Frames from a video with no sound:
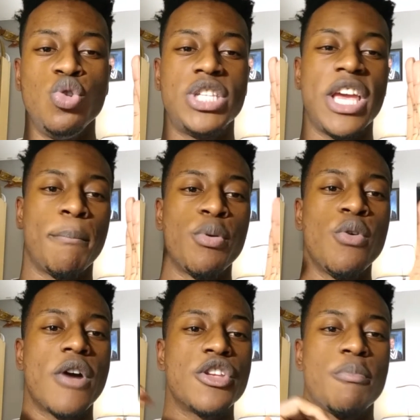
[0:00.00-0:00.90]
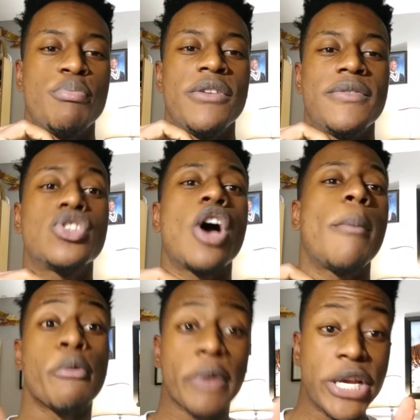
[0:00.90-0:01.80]
to improve on your previous
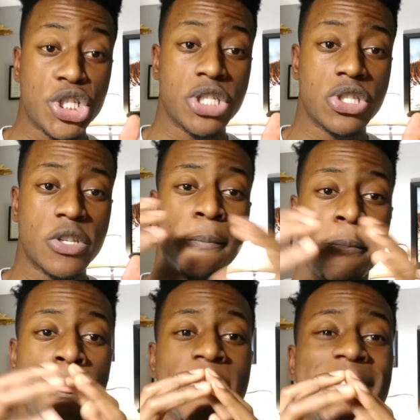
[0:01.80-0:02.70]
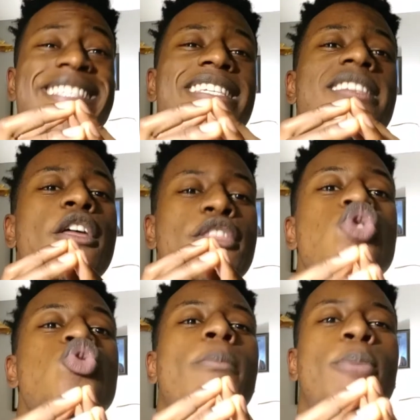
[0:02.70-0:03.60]
operations. This is the
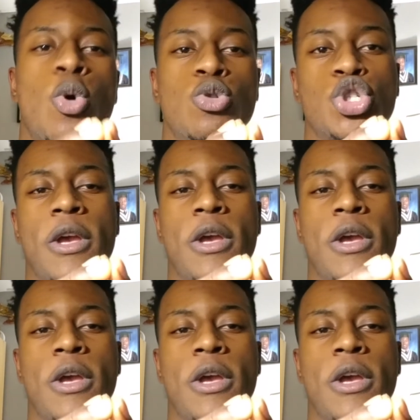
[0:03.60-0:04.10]
new approach.